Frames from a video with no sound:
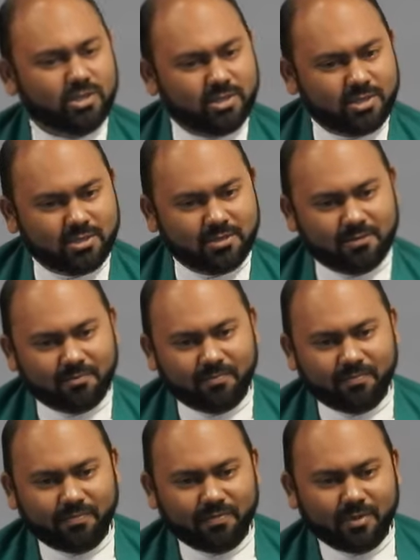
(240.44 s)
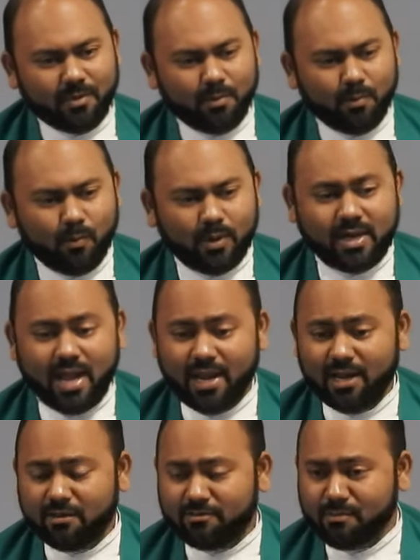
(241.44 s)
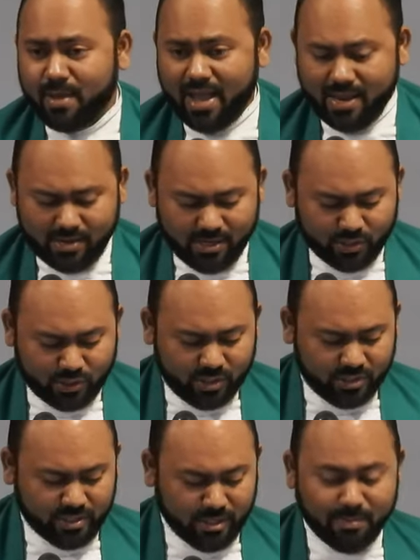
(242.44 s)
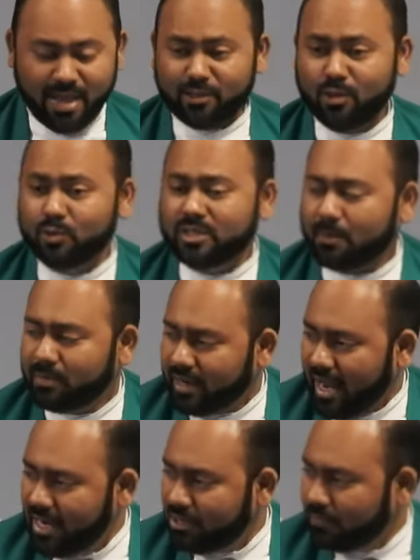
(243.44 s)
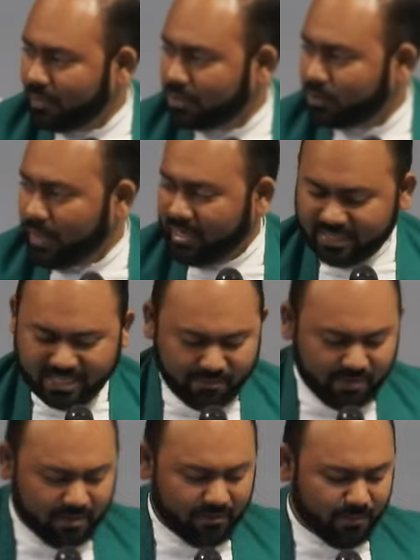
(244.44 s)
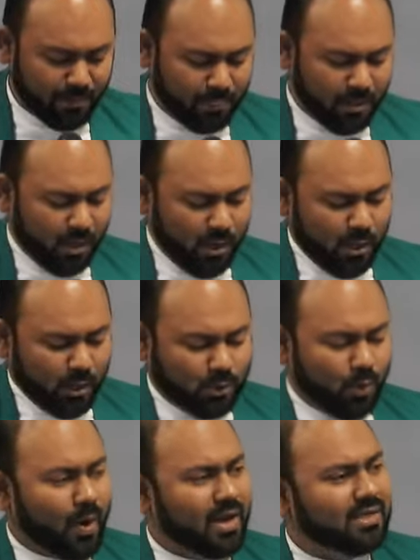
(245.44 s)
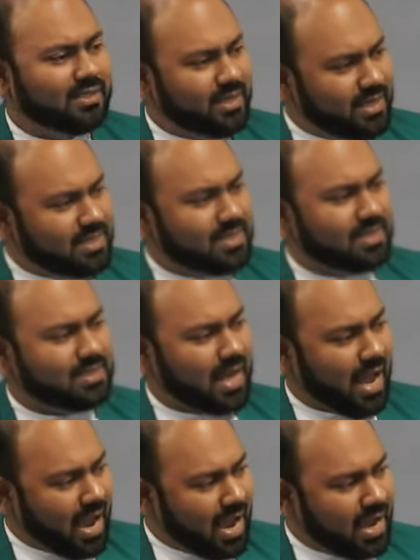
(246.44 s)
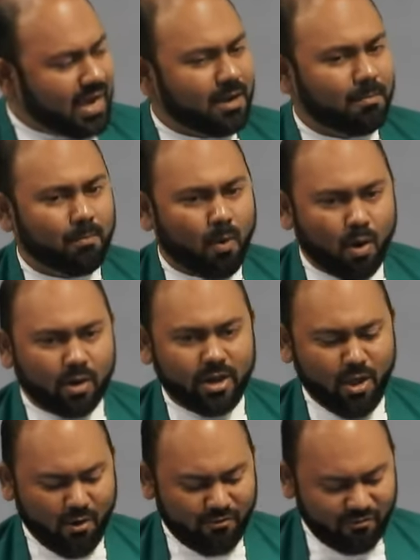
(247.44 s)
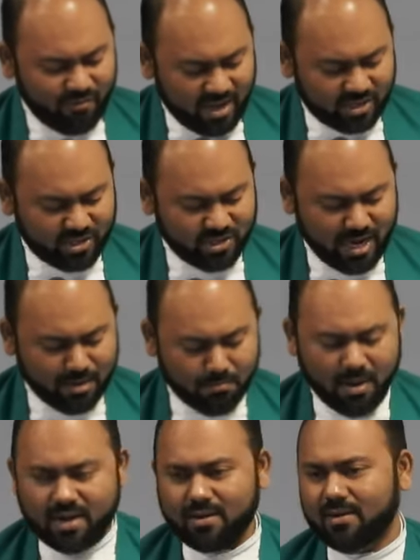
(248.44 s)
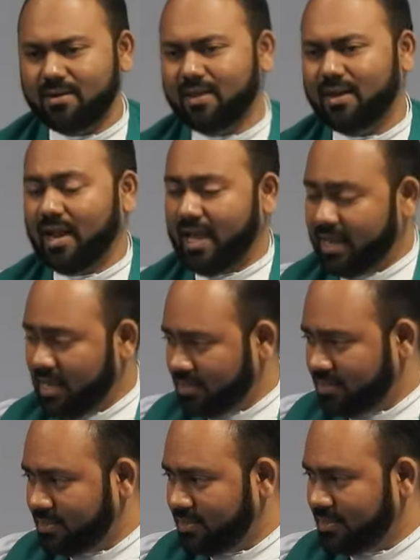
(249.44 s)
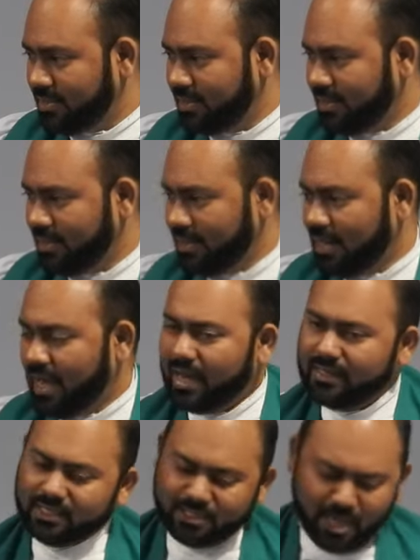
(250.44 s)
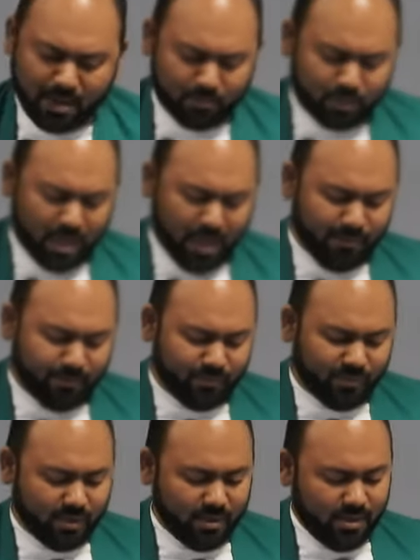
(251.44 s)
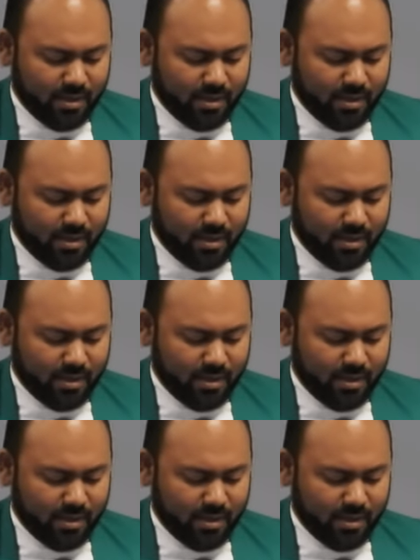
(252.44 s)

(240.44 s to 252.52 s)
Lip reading: this? What kind of man is this? In Matthew chapter 8 verse 27. So while Jesus had a body of flesh and blood like us, at the same time,